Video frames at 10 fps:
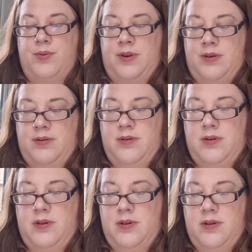point,
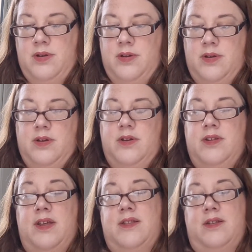
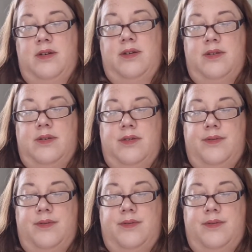because that's nice.